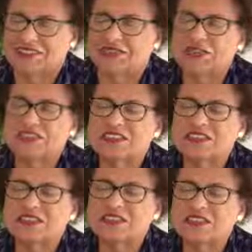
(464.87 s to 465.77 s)
Focus
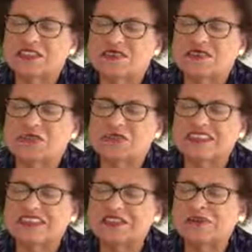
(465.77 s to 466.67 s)
on love and
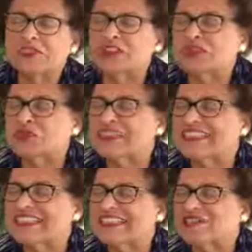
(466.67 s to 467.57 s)
wisdom and
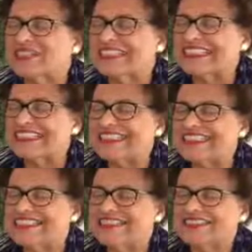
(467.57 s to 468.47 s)
strength and
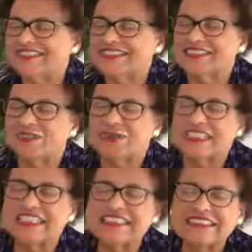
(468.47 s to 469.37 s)
release,
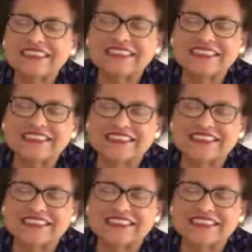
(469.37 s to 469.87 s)
elimination.